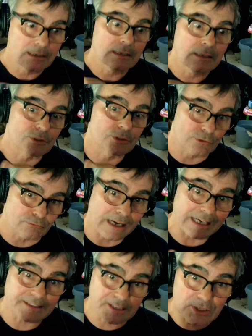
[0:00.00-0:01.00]

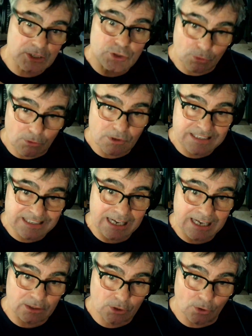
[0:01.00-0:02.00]
directed towards
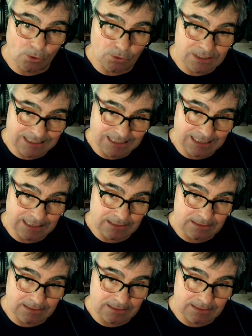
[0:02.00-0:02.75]
that goal state.